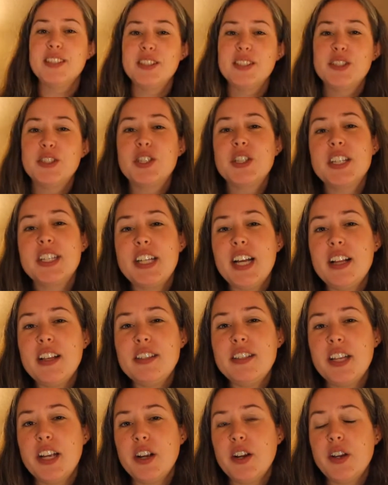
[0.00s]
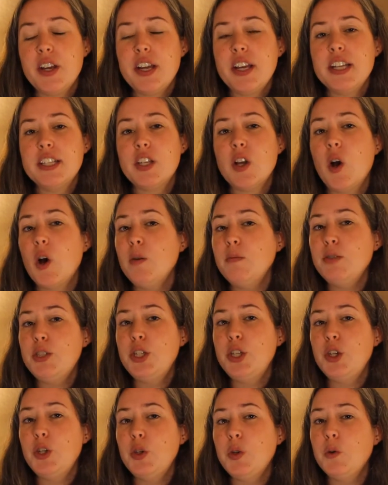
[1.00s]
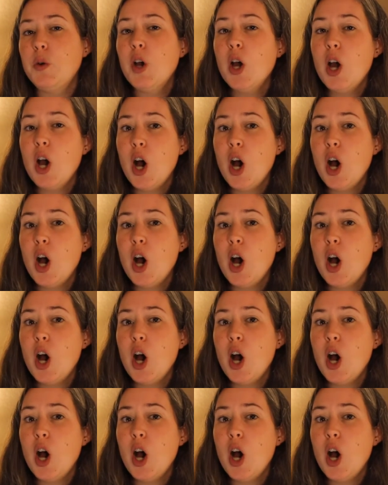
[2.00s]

So the Dallas area is home to